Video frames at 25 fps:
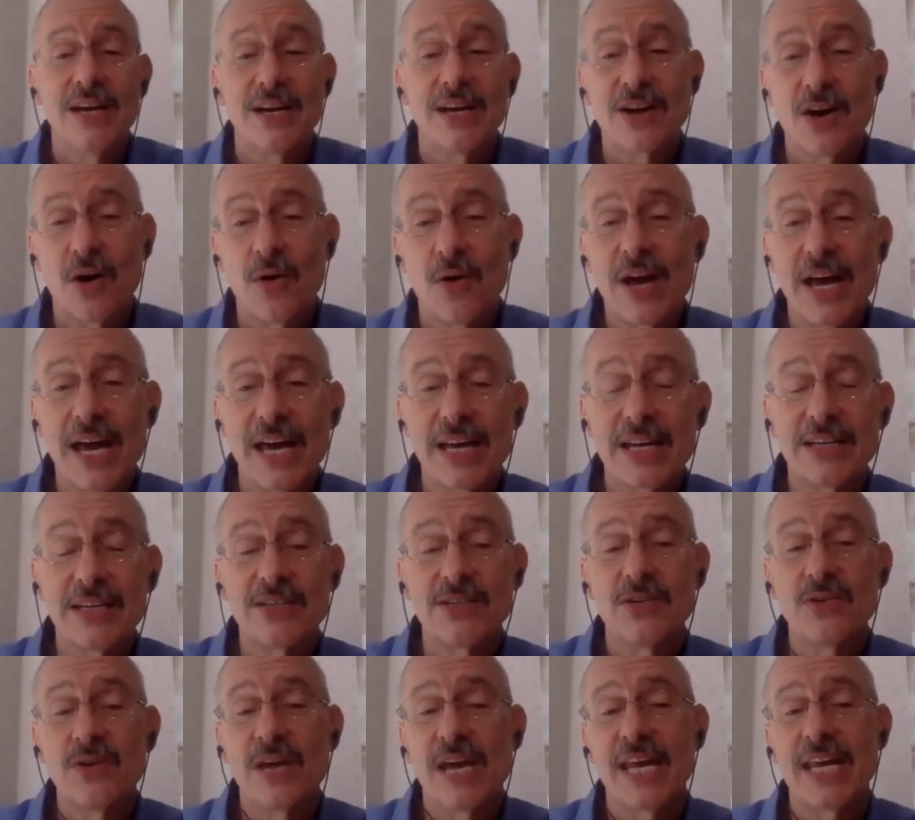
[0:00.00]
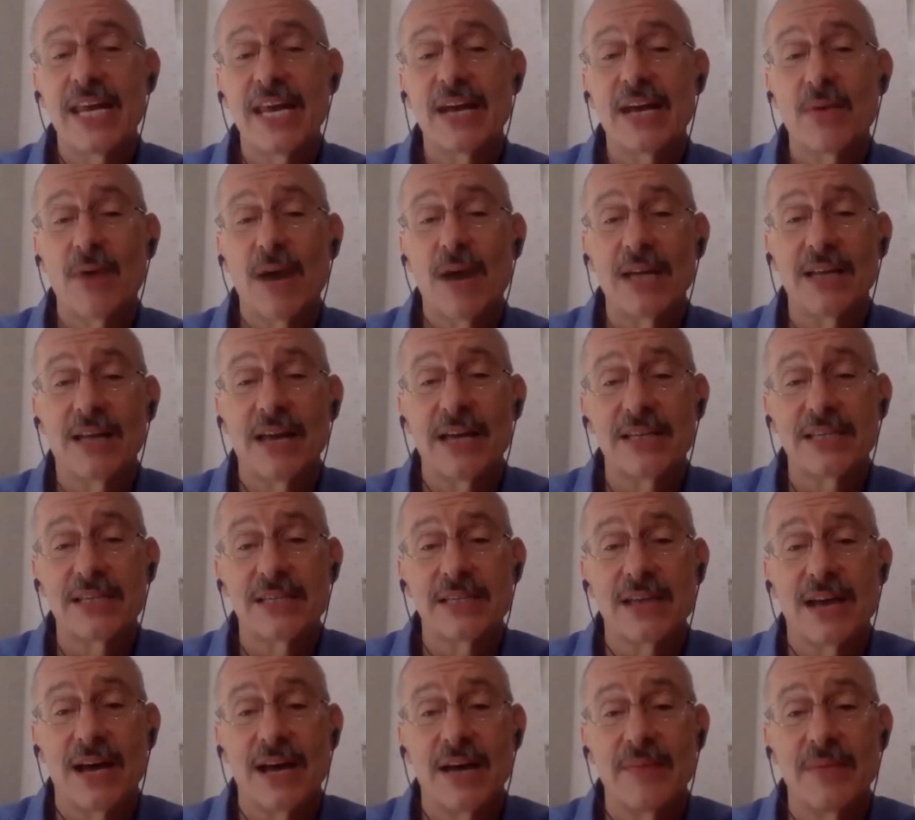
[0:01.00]
go ahead and do hen egg white
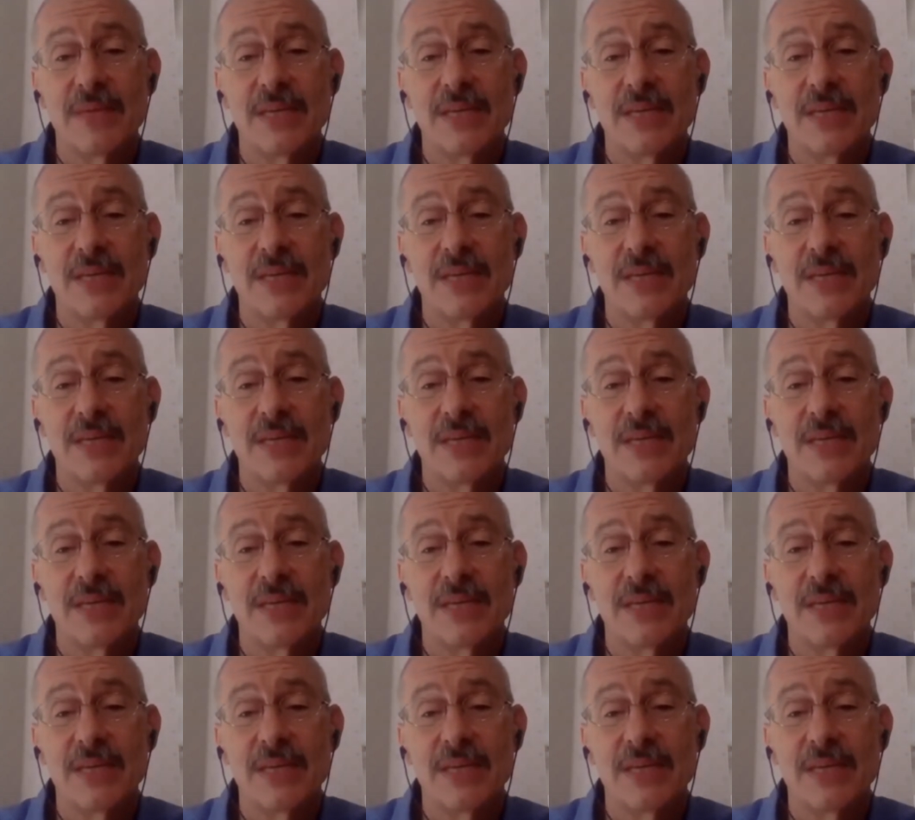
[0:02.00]
lysozyme.